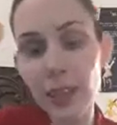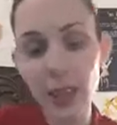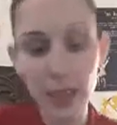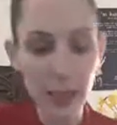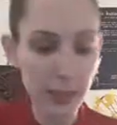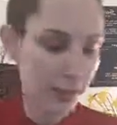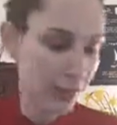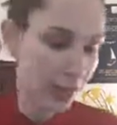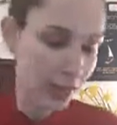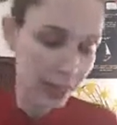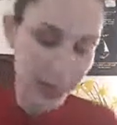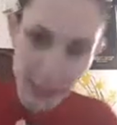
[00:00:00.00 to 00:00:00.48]

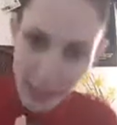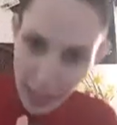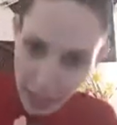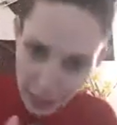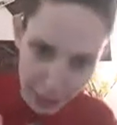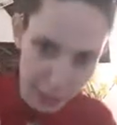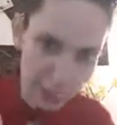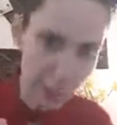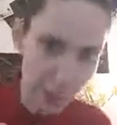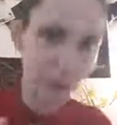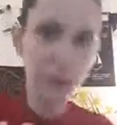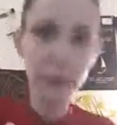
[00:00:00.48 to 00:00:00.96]
that
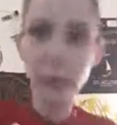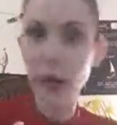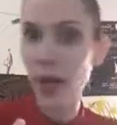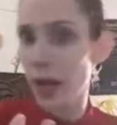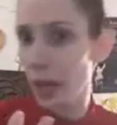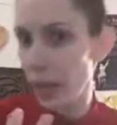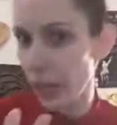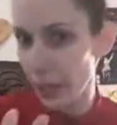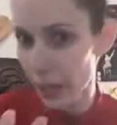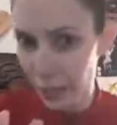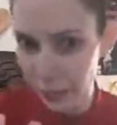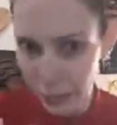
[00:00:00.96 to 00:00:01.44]
I learned
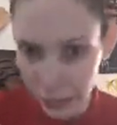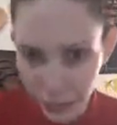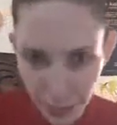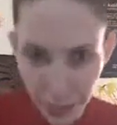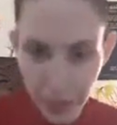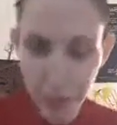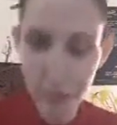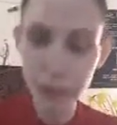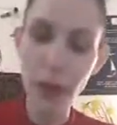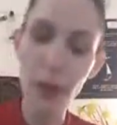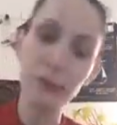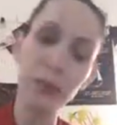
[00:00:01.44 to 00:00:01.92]
mime
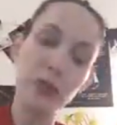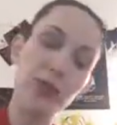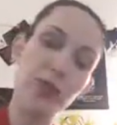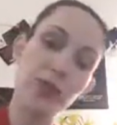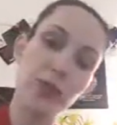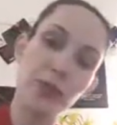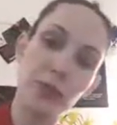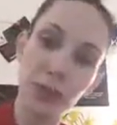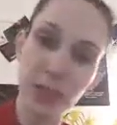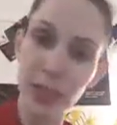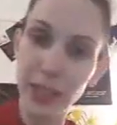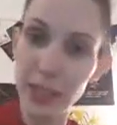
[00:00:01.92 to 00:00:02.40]
and
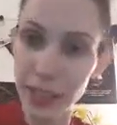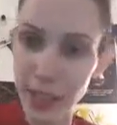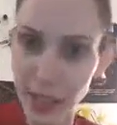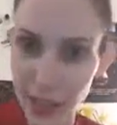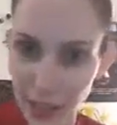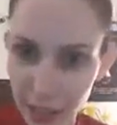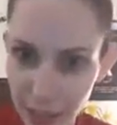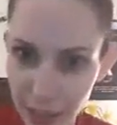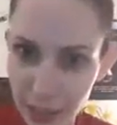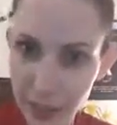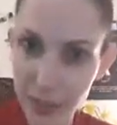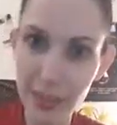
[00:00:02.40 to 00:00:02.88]
puppetry
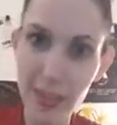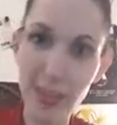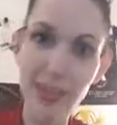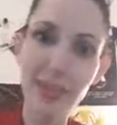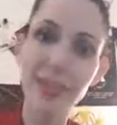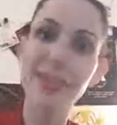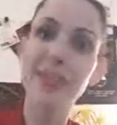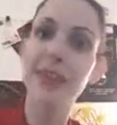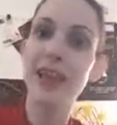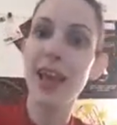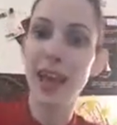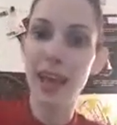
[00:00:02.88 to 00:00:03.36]

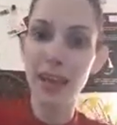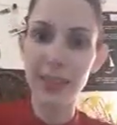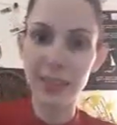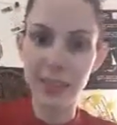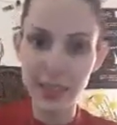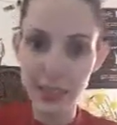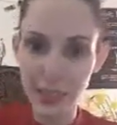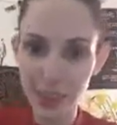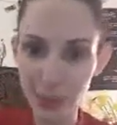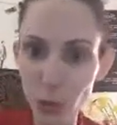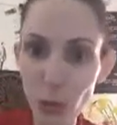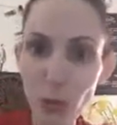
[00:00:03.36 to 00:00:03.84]
and
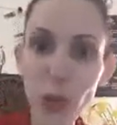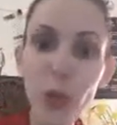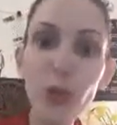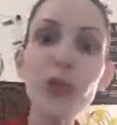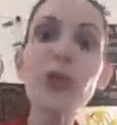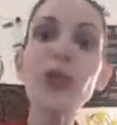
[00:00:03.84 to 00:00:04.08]
dance and all